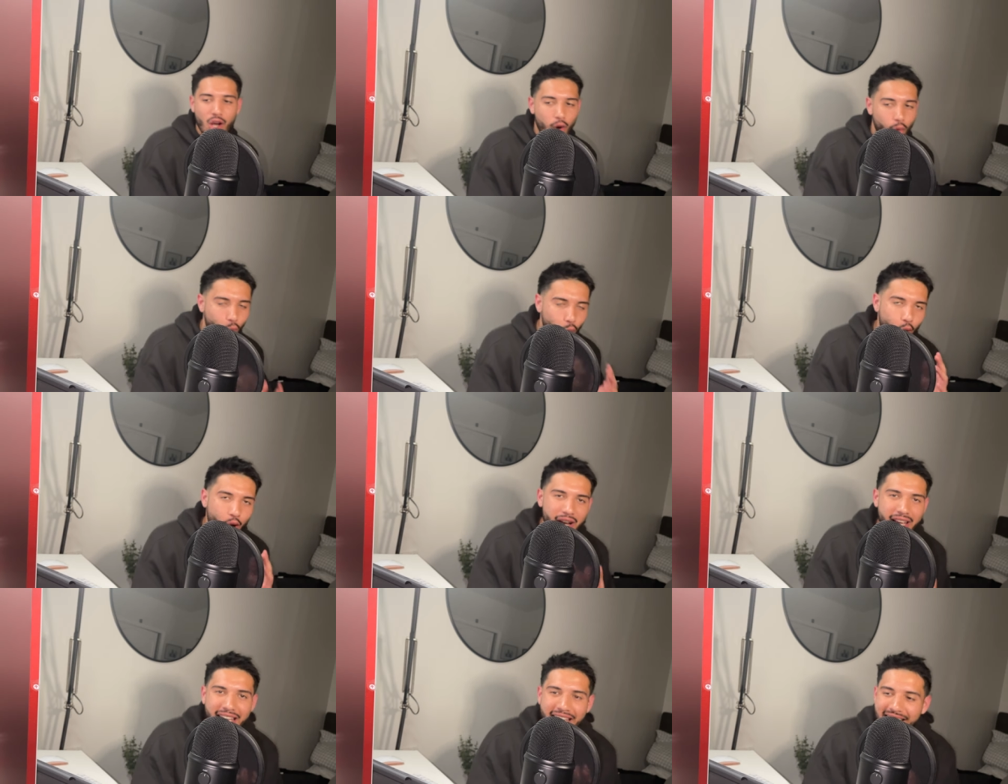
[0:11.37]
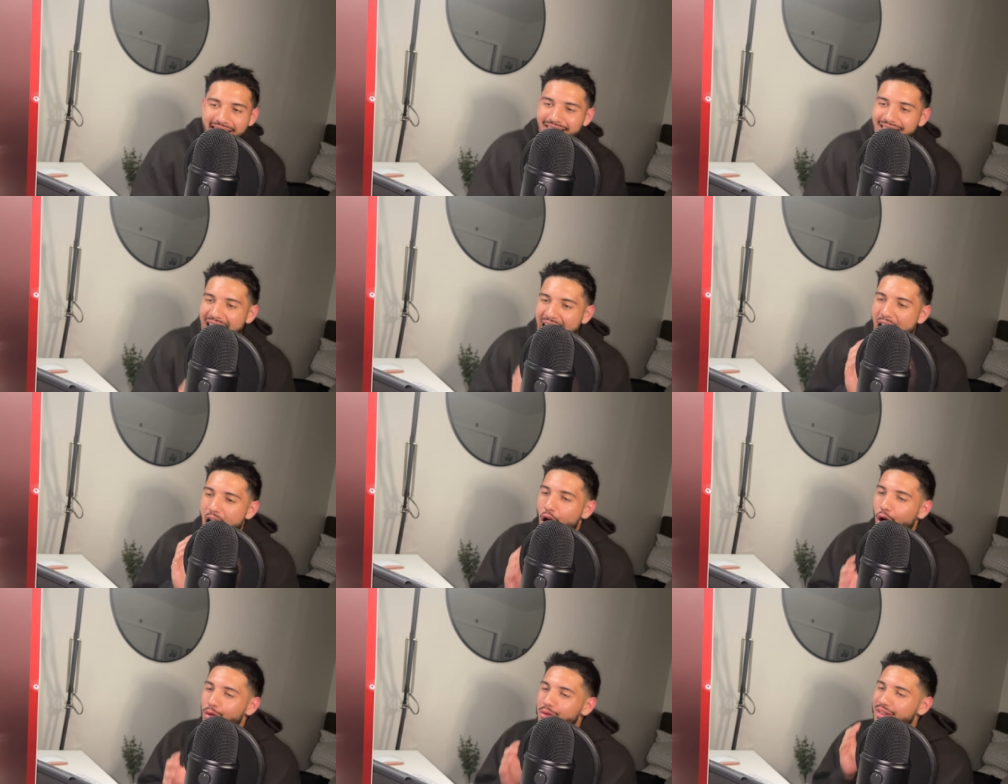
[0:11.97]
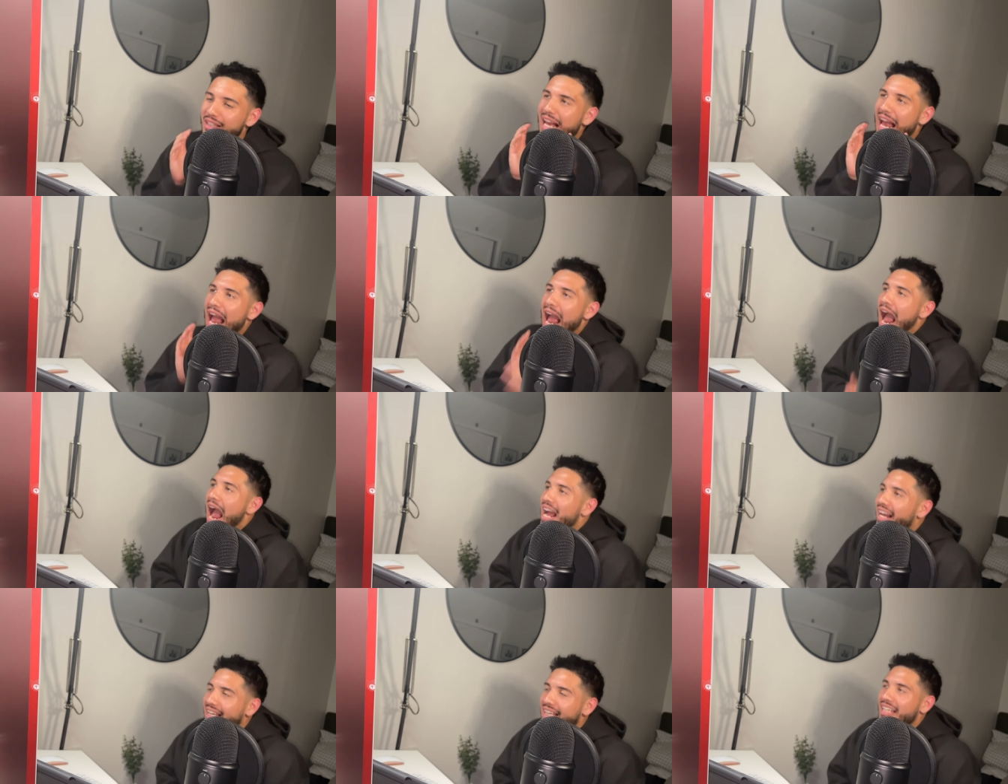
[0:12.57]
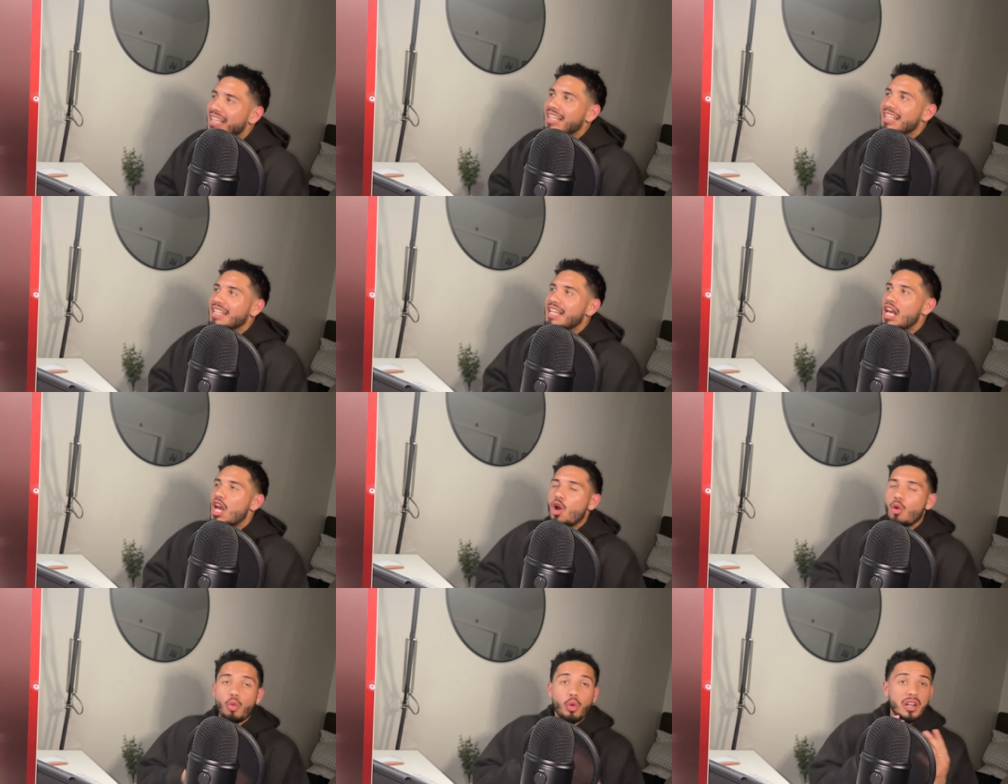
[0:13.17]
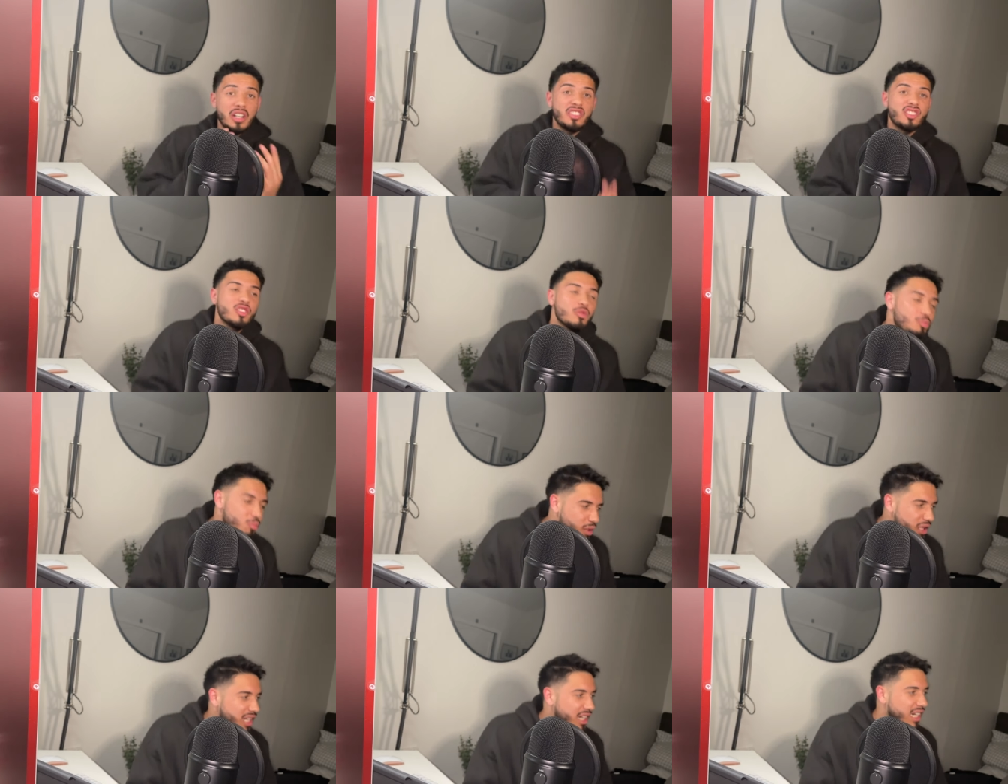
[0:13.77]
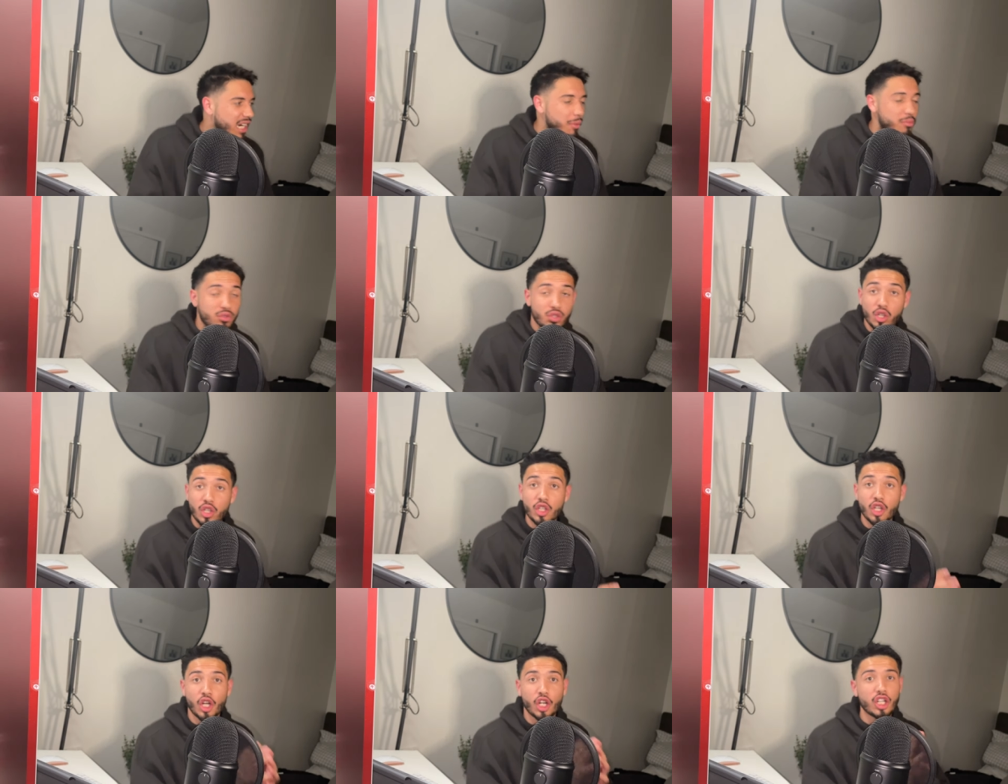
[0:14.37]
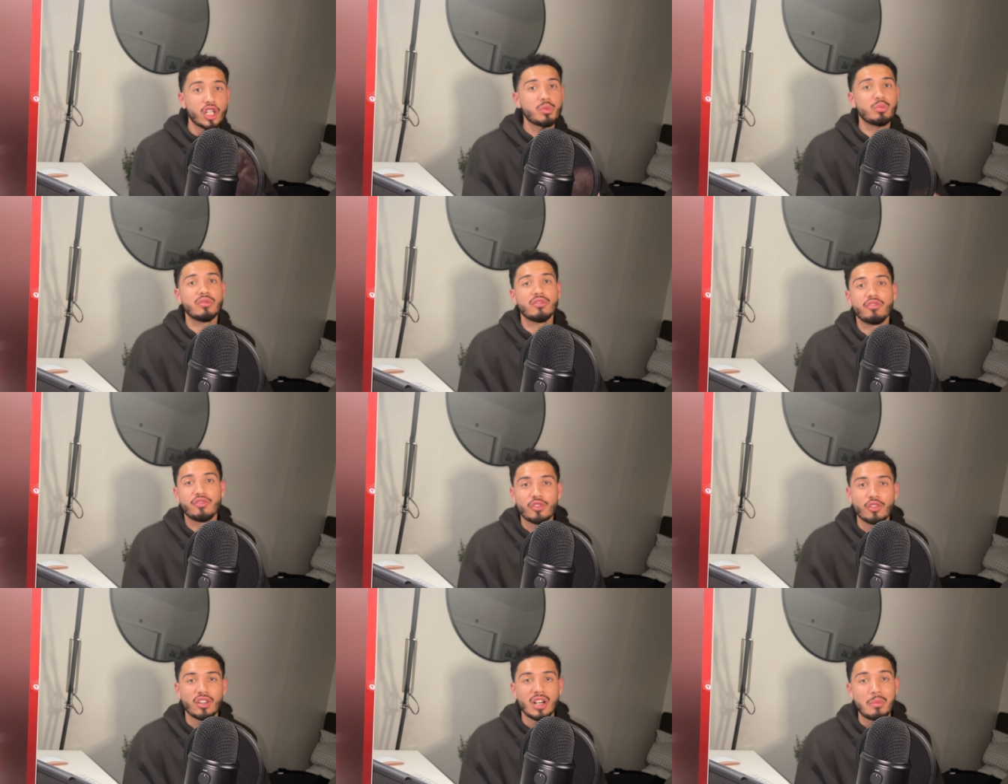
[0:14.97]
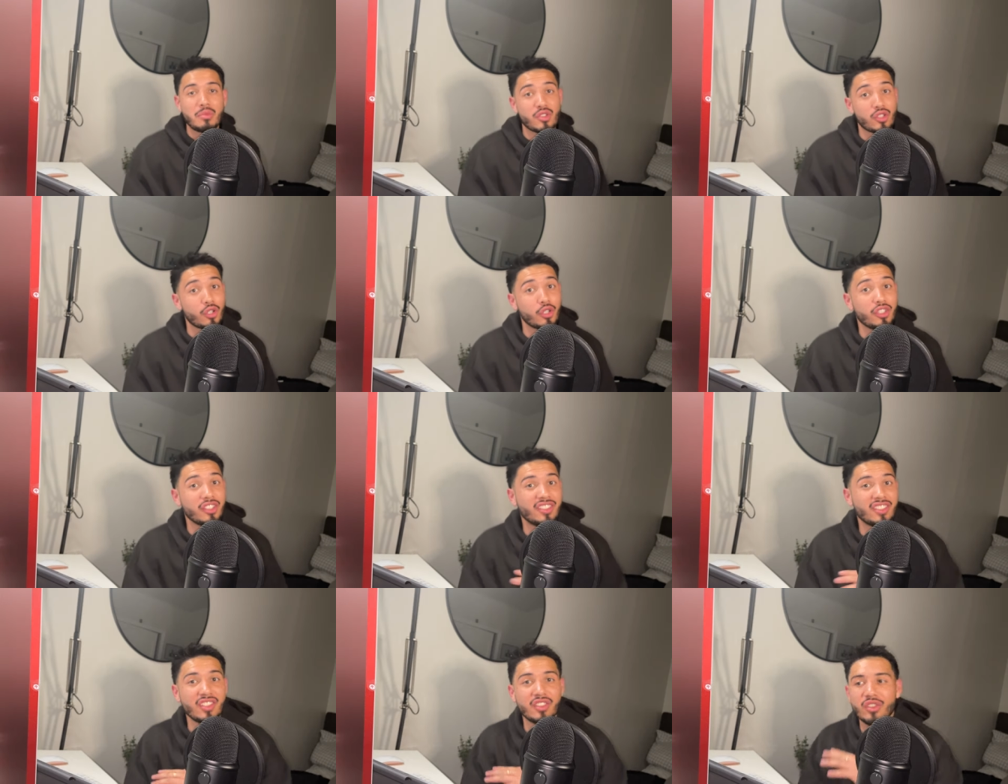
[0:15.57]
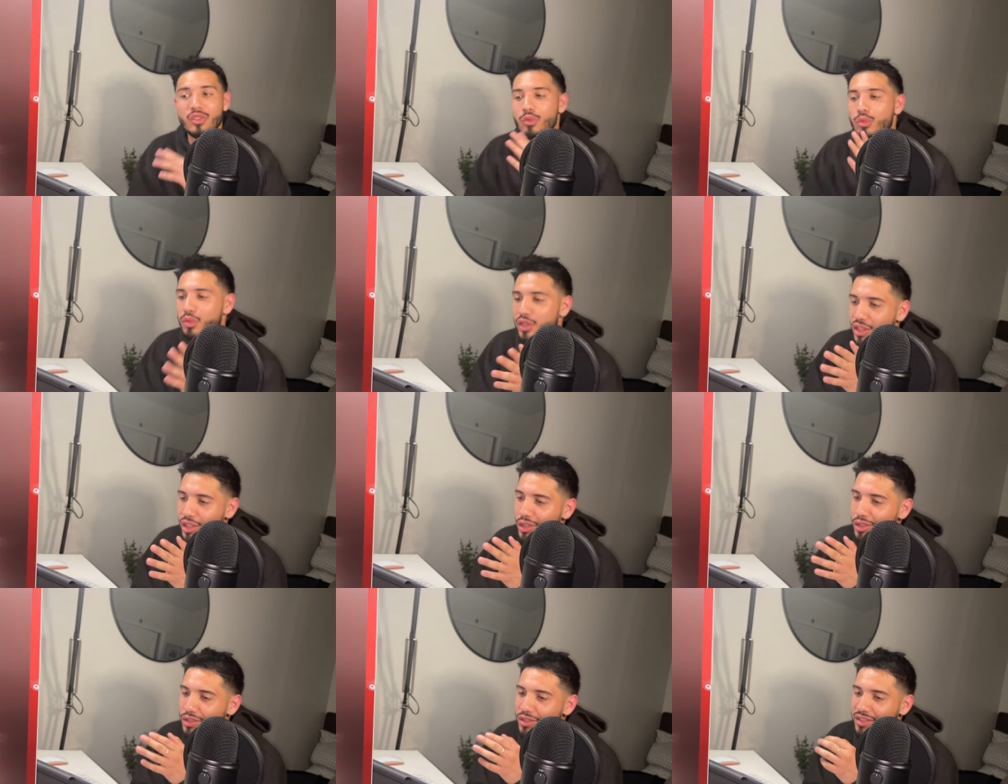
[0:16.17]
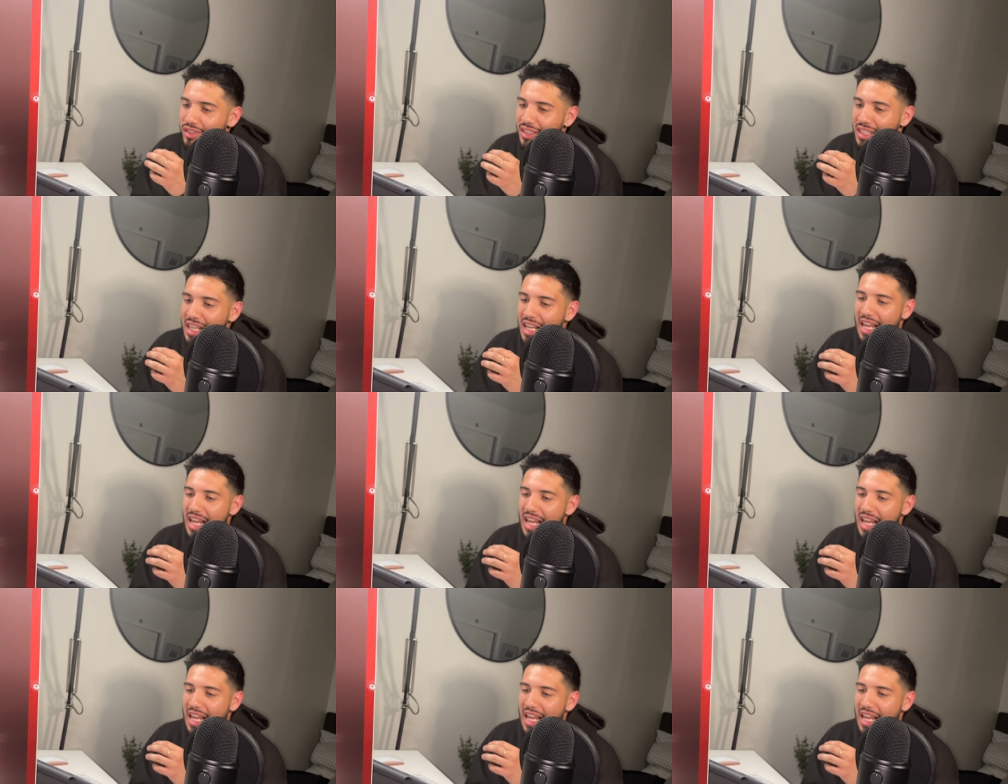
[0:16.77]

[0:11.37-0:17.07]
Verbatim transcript: What is house hacking? What does it mean? I'm sure you heard it before. I'm sure you've seen the reels.